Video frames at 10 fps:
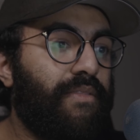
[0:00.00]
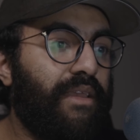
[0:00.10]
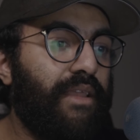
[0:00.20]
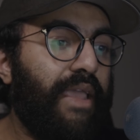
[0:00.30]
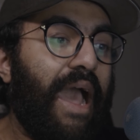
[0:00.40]

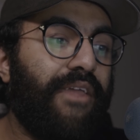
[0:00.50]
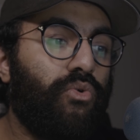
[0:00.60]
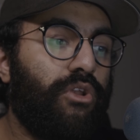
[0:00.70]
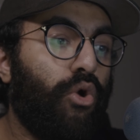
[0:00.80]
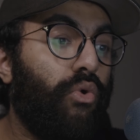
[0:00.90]
that, like, I
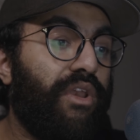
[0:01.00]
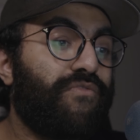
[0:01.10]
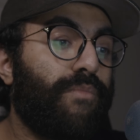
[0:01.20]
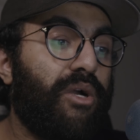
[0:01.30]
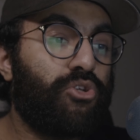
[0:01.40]
don't know
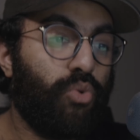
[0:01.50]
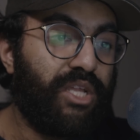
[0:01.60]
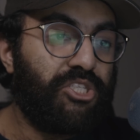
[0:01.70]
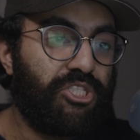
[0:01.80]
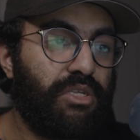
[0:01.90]
enough about
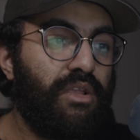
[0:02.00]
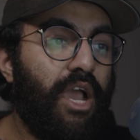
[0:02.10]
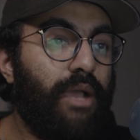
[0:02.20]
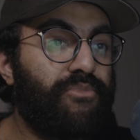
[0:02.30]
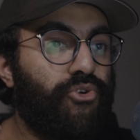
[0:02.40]
Twitch.
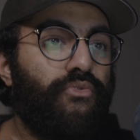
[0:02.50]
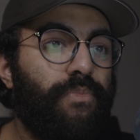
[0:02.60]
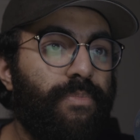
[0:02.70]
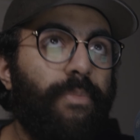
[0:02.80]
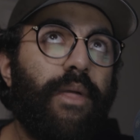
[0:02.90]
I'm sure
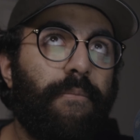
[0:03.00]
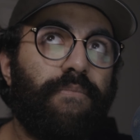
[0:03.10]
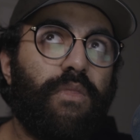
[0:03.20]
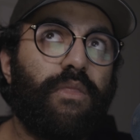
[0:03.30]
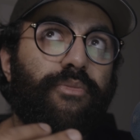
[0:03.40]

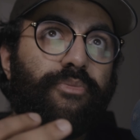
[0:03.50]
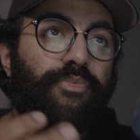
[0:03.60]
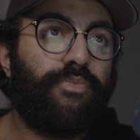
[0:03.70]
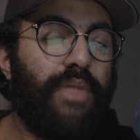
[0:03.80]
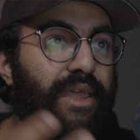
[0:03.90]

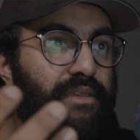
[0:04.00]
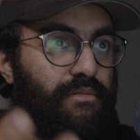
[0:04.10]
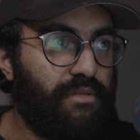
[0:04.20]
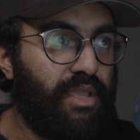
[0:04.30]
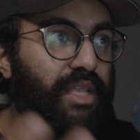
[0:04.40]
that
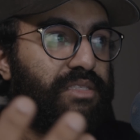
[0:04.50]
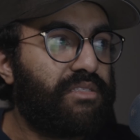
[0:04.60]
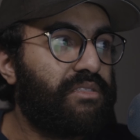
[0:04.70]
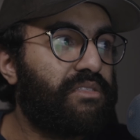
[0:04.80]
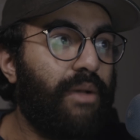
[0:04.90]

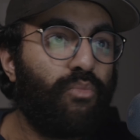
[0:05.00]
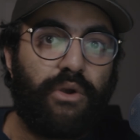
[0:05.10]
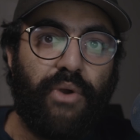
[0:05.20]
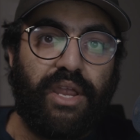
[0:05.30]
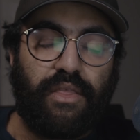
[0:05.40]
is
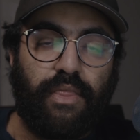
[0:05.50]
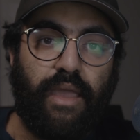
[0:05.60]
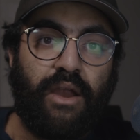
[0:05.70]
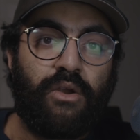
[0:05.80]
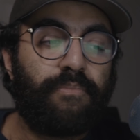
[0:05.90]
somewhat right in
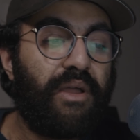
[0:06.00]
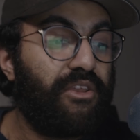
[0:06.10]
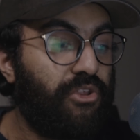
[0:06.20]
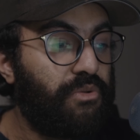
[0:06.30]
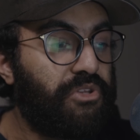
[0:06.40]
there, but
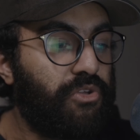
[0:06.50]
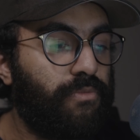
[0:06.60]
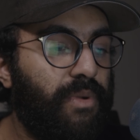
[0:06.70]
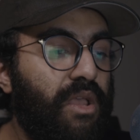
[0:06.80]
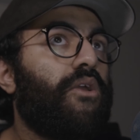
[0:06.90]
in
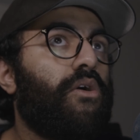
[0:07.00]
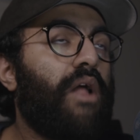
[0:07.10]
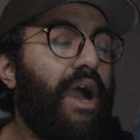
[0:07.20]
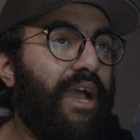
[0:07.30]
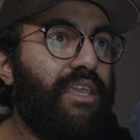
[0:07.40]
YouTube, not all
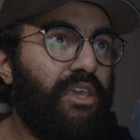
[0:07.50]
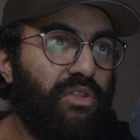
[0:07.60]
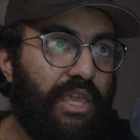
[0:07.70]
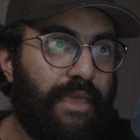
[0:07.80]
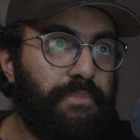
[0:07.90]
high
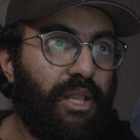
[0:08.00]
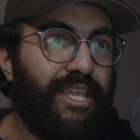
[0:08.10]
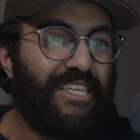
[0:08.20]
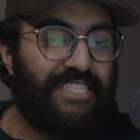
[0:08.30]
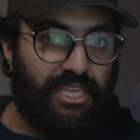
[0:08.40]
kill
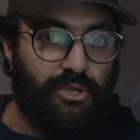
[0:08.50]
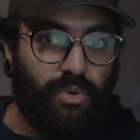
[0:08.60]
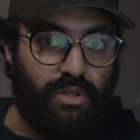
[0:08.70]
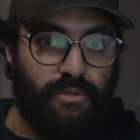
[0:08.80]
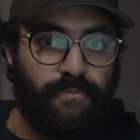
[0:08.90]
gameplay is equal.